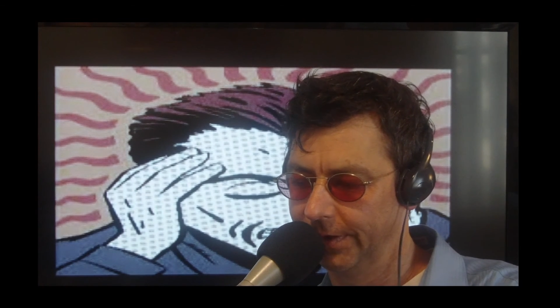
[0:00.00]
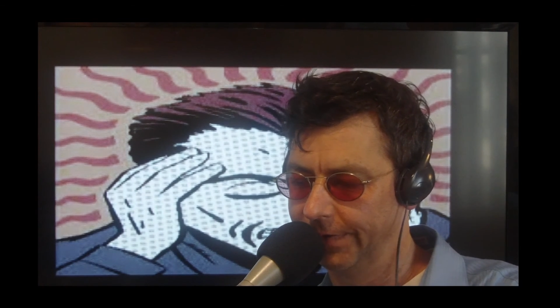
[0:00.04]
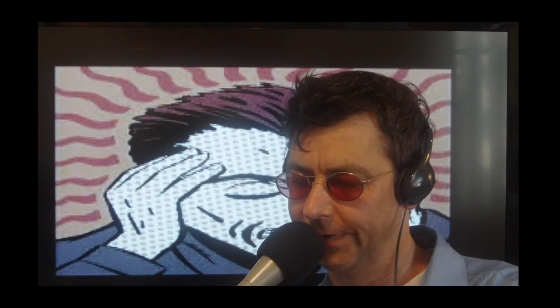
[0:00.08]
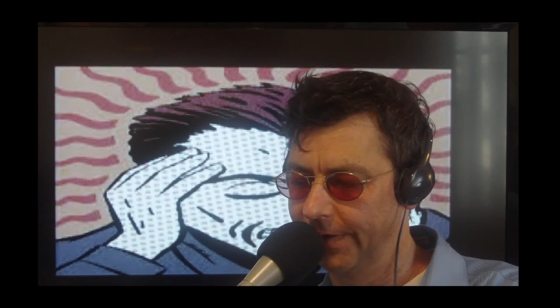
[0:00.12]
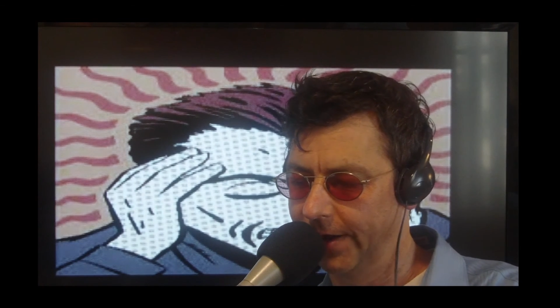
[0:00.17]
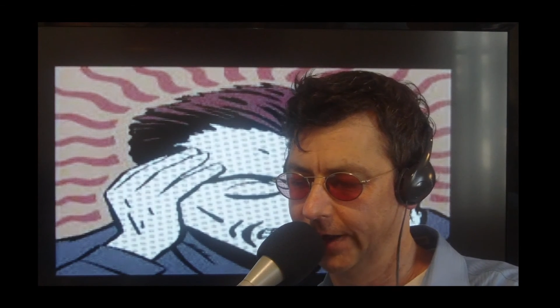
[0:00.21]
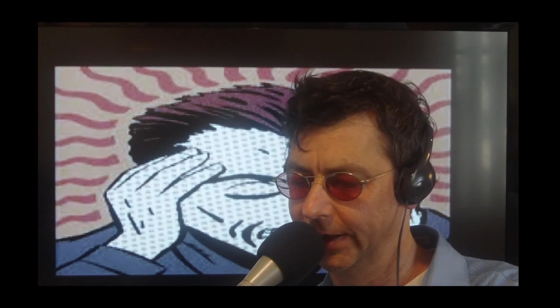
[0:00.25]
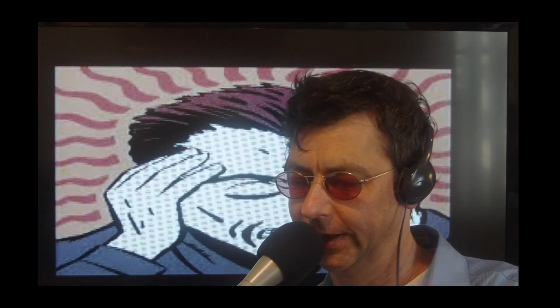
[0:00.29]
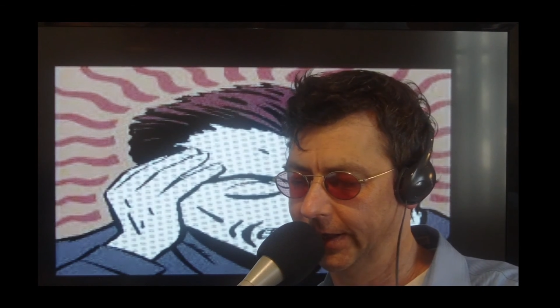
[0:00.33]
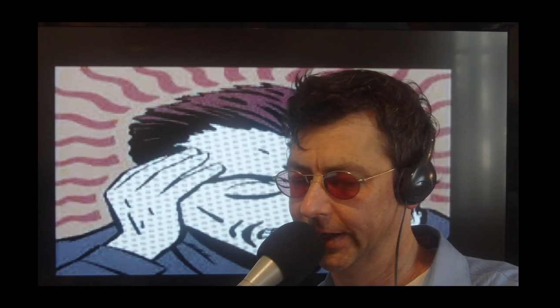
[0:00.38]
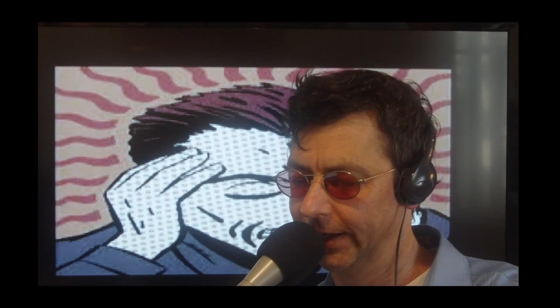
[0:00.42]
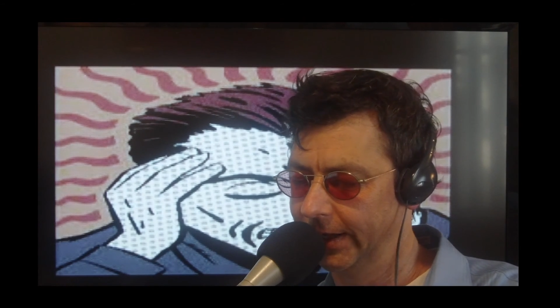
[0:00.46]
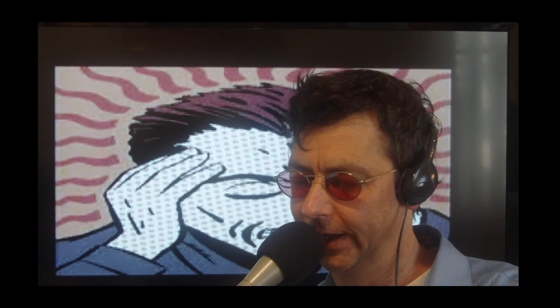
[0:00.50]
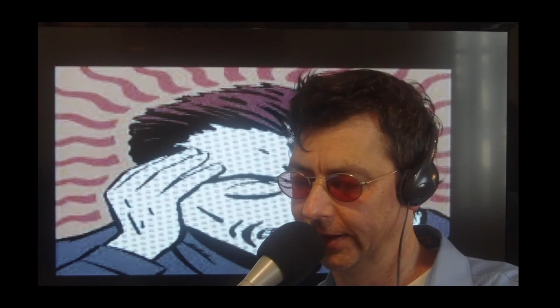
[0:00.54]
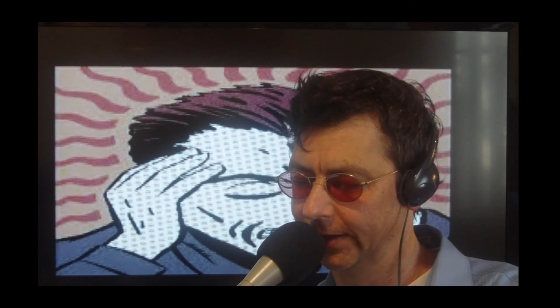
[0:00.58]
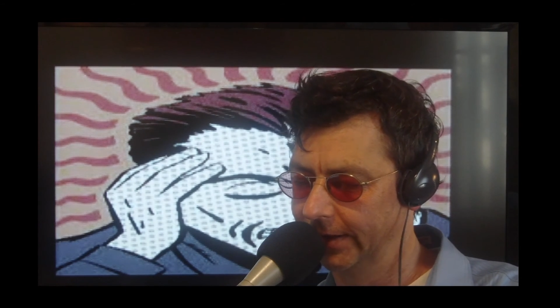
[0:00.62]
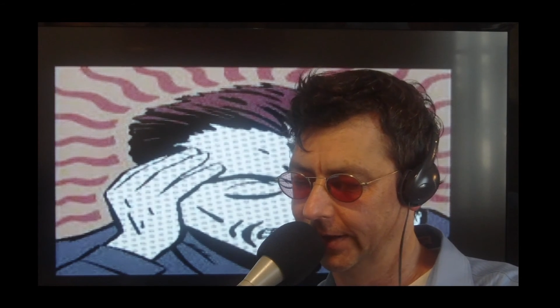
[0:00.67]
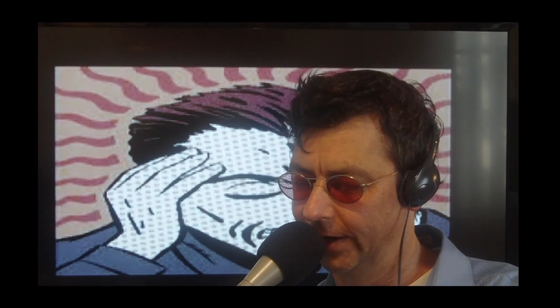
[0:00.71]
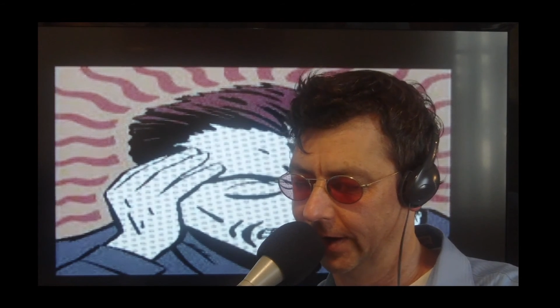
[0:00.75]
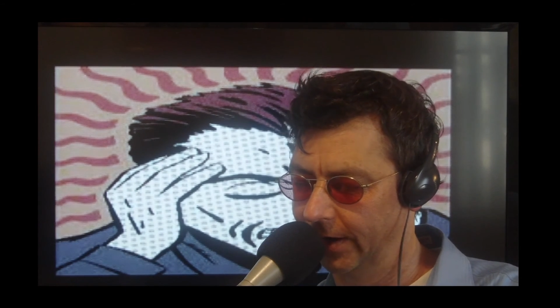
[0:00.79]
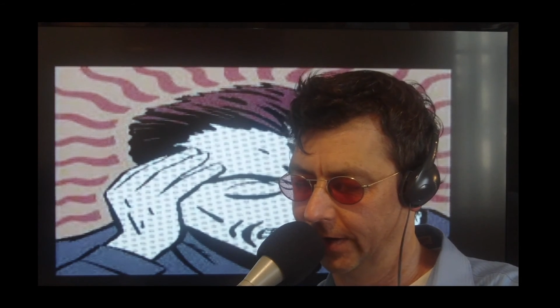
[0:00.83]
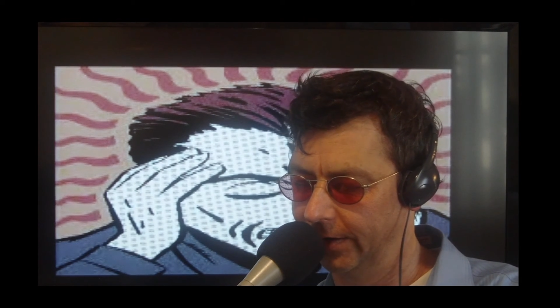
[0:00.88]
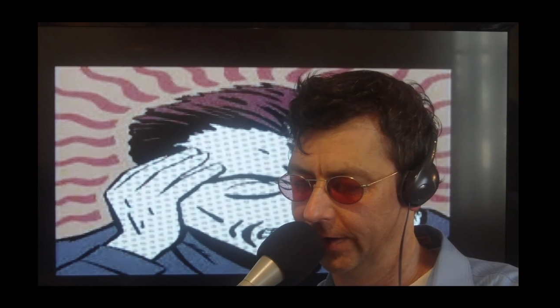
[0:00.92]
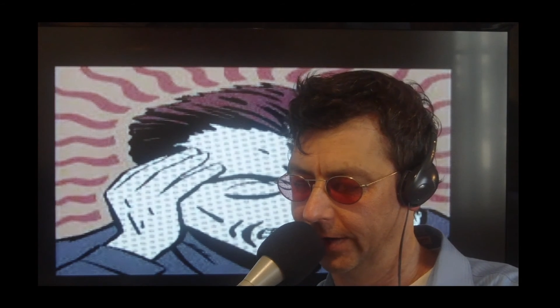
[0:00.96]
you finally
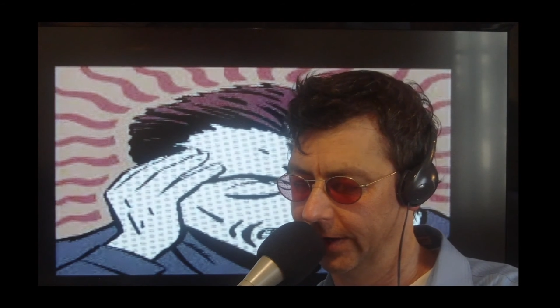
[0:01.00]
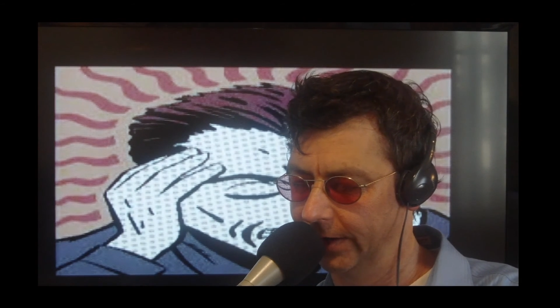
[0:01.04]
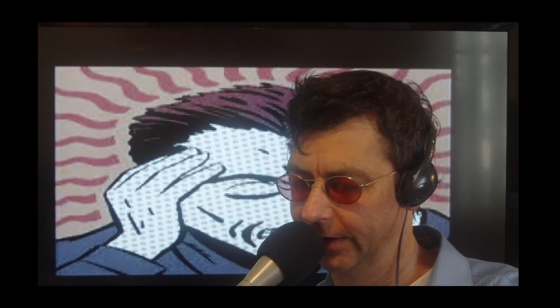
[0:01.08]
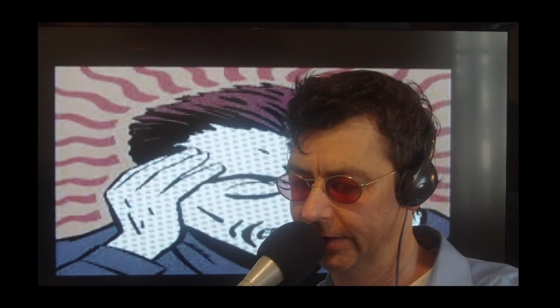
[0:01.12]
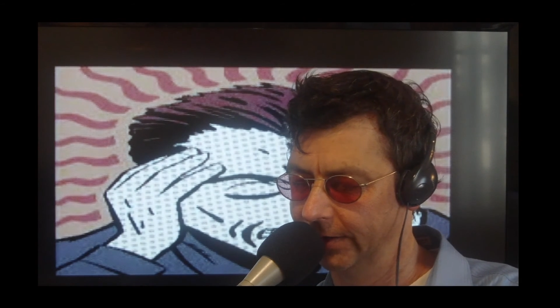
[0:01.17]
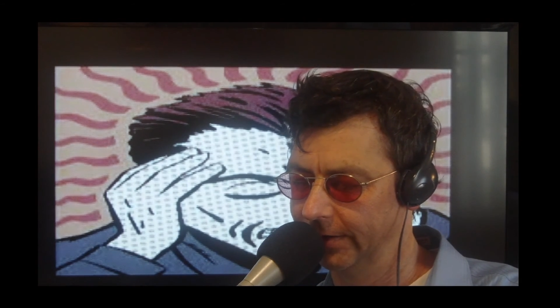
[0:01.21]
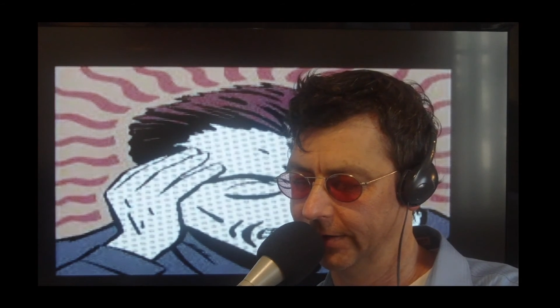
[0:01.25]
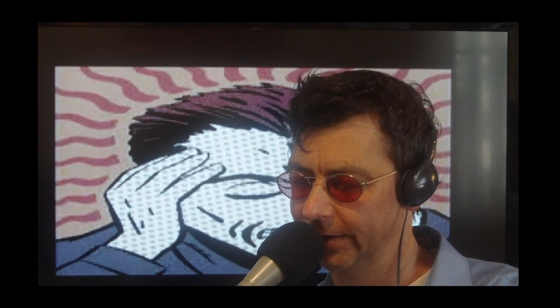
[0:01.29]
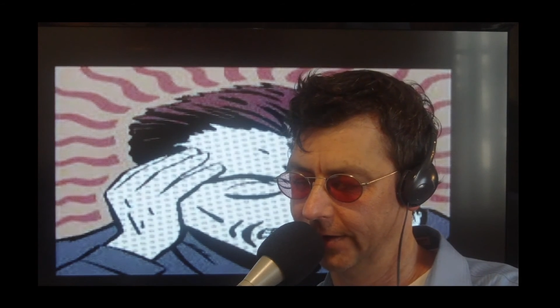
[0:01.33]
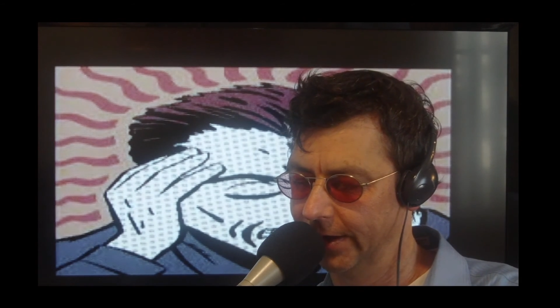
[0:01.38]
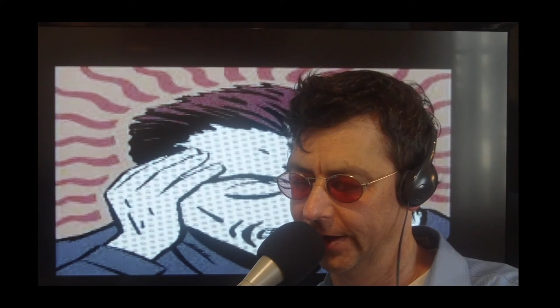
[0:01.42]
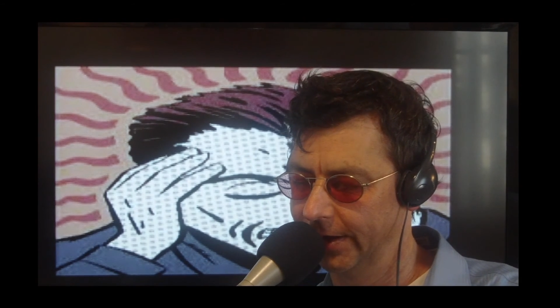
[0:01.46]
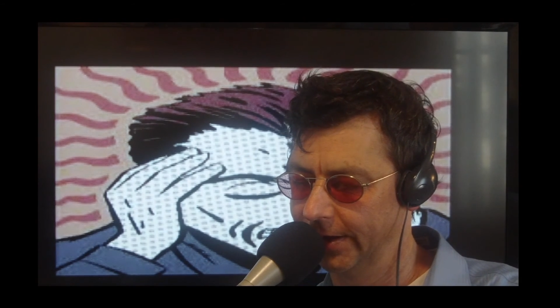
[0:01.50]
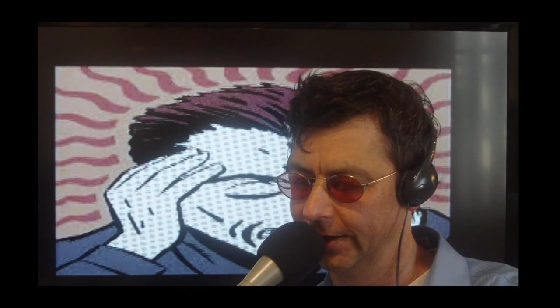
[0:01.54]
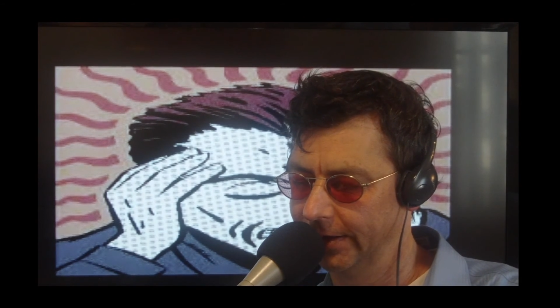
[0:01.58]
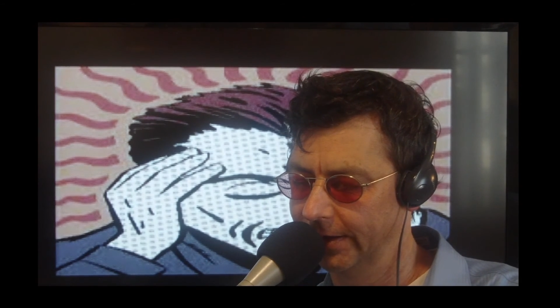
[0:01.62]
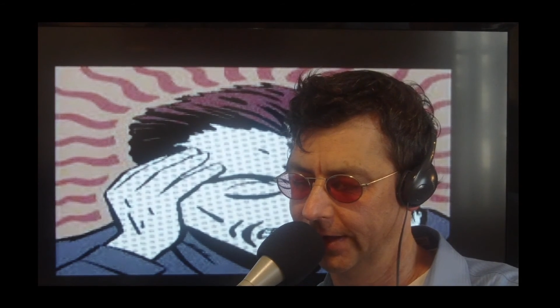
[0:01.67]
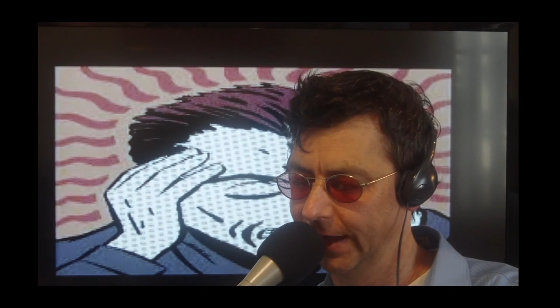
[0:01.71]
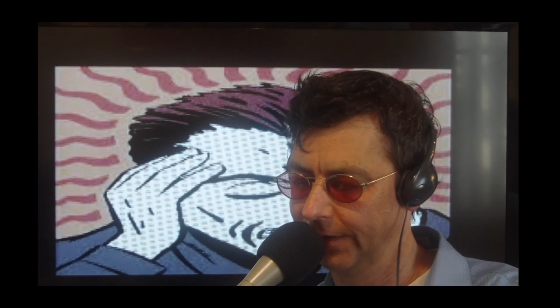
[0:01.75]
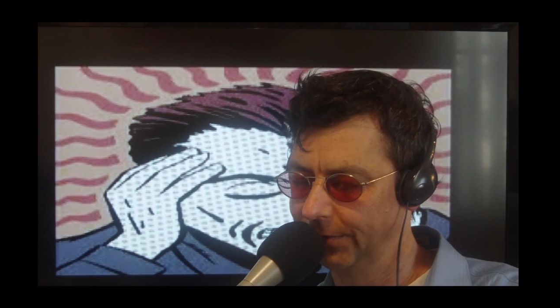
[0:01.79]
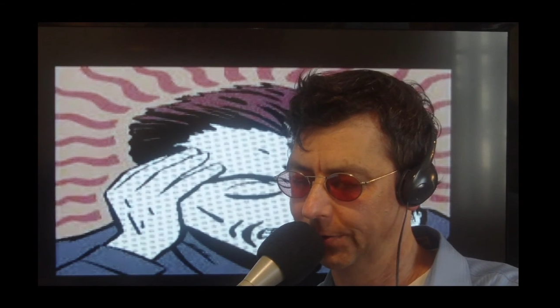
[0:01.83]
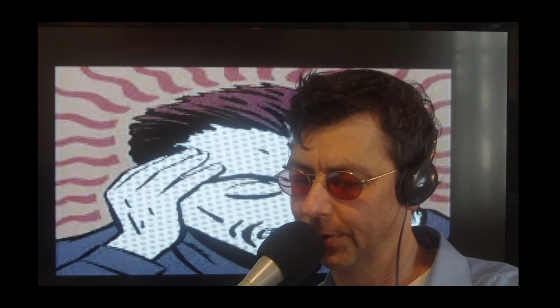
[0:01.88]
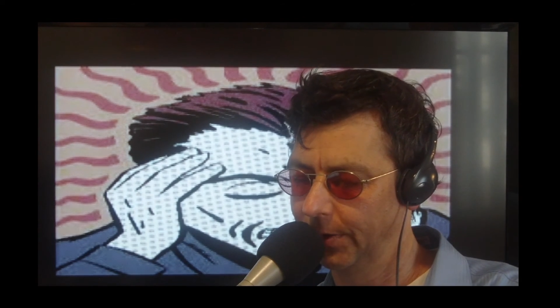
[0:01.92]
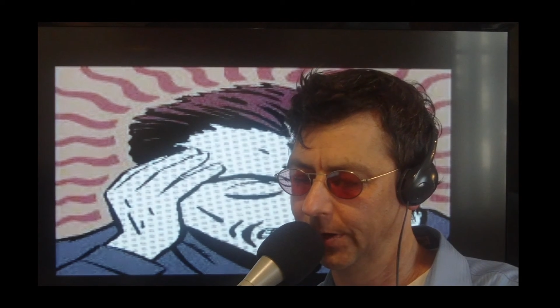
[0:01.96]
get there. And
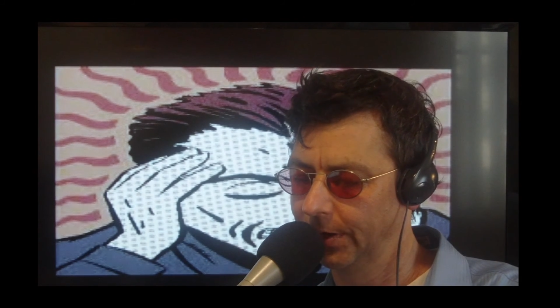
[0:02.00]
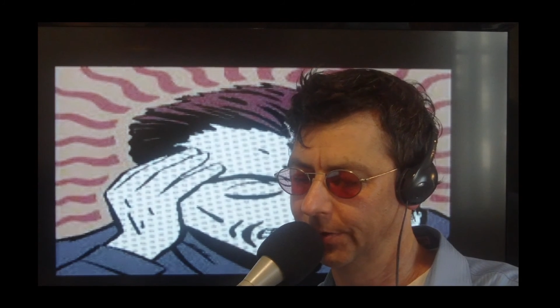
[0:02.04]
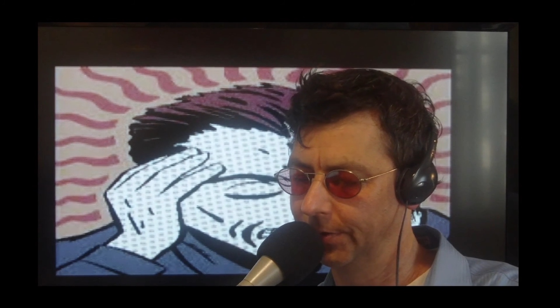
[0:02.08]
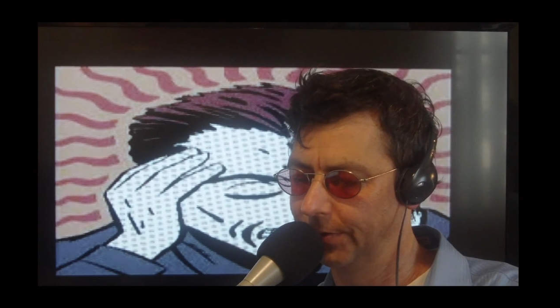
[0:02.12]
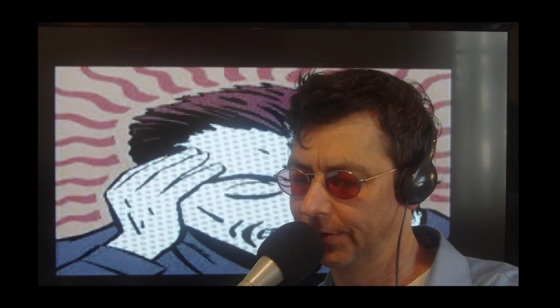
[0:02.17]
that's what